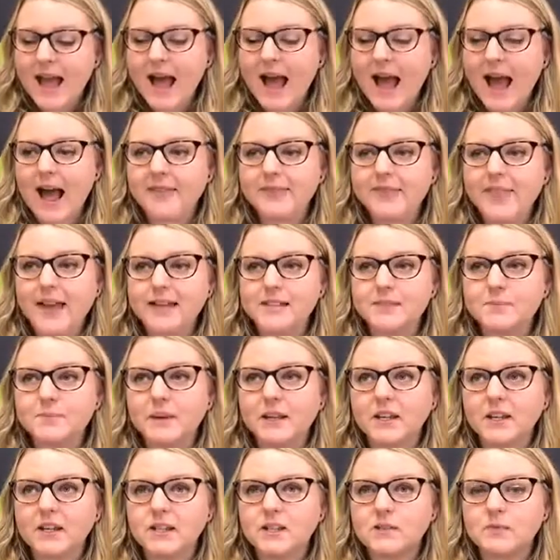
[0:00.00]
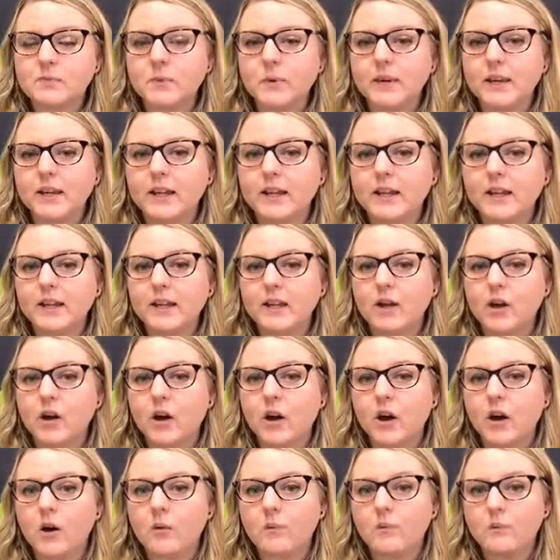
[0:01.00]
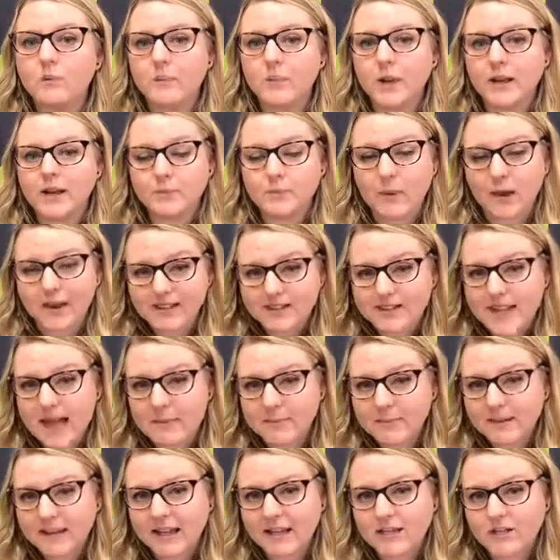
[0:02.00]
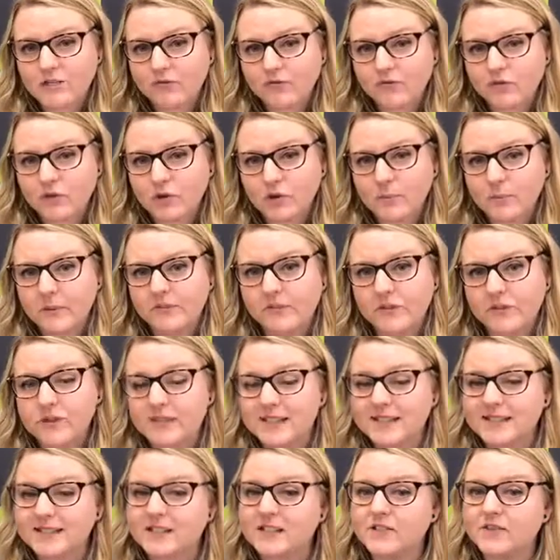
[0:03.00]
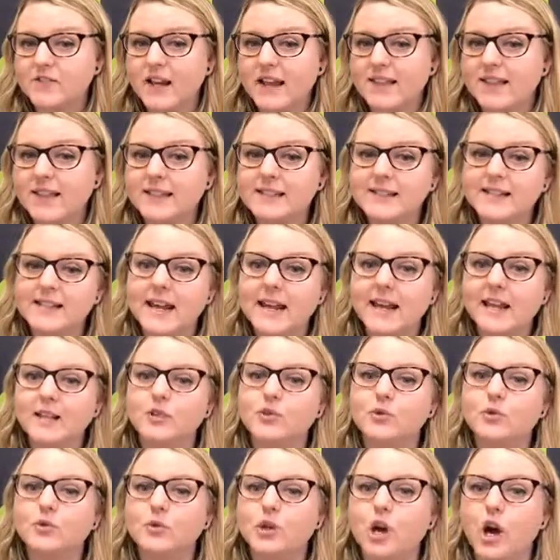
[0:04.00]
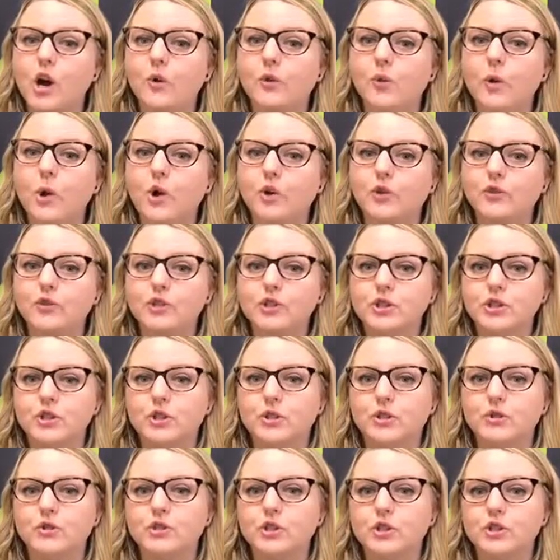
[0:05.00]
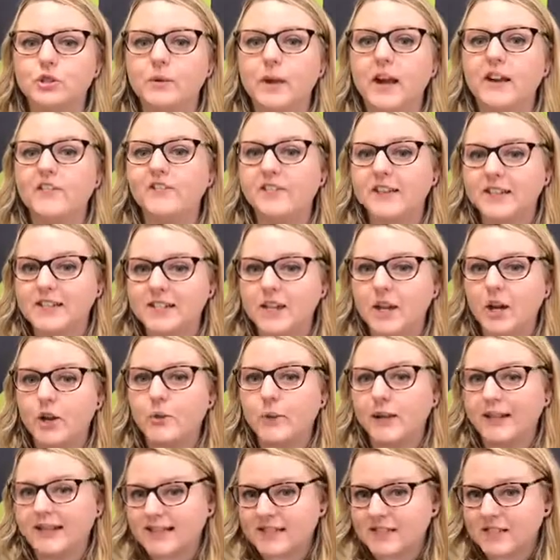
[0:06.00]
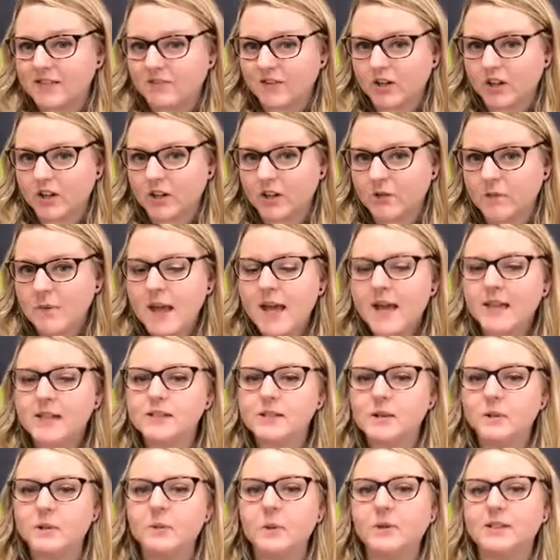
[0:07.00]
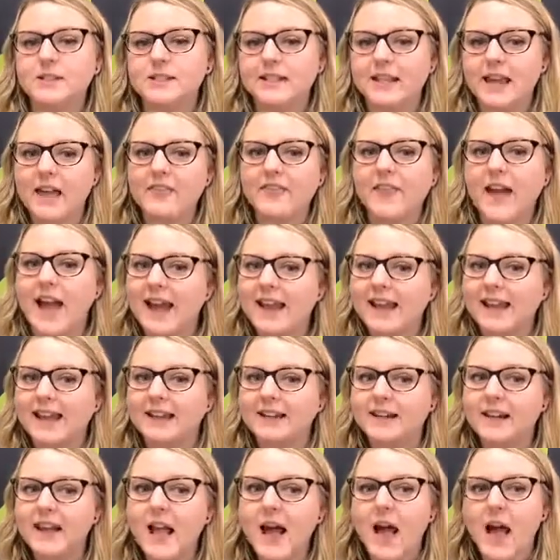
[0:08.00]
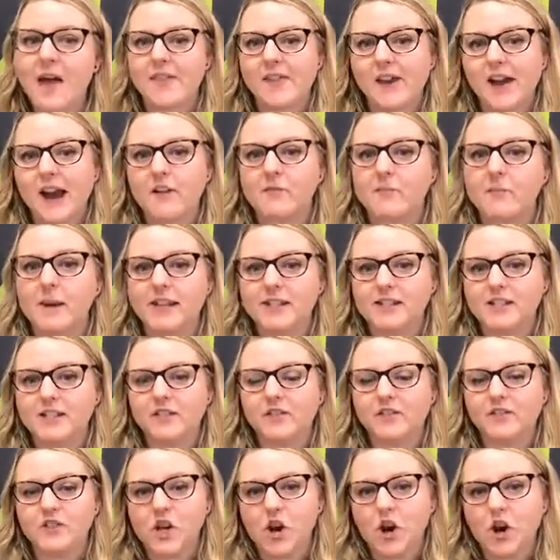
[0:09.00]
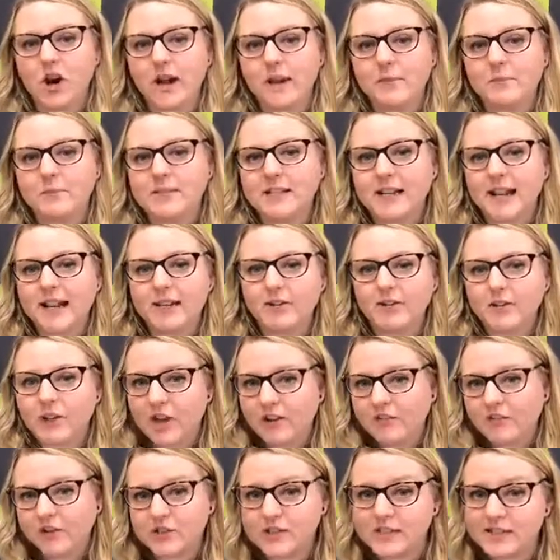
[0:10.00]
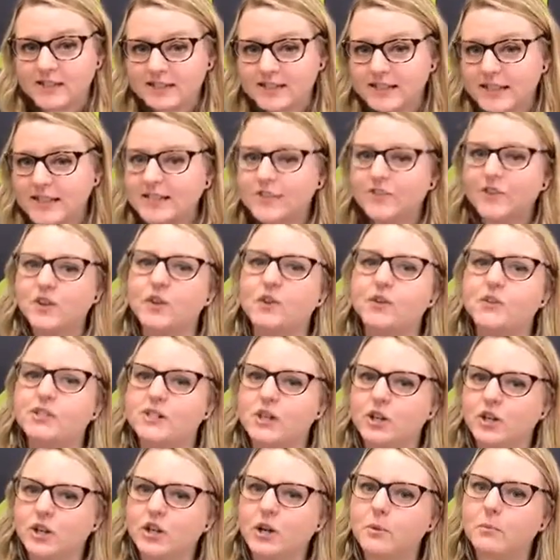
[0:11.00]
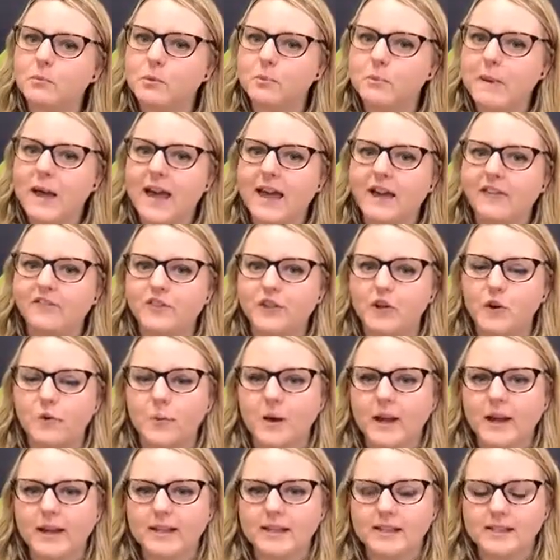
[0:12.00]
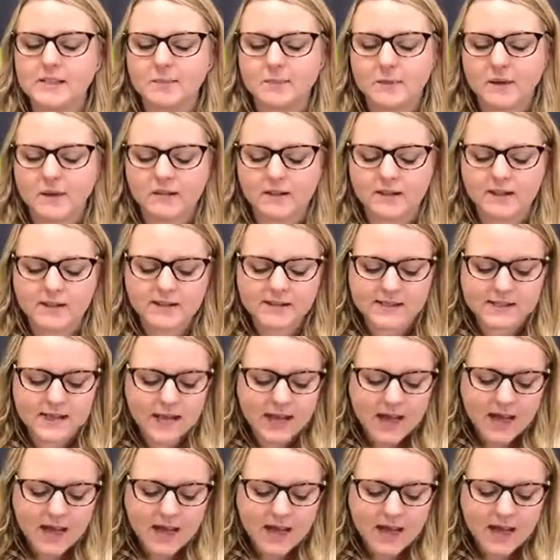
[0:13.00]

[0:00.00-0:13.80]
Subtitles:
And that's because we are, as well as the application form, if you're successful at that stage, you'll go on to do a video interview. So we want to get that in and then have plenty of time to let you know if you're successful, so you can prepare for your work experience.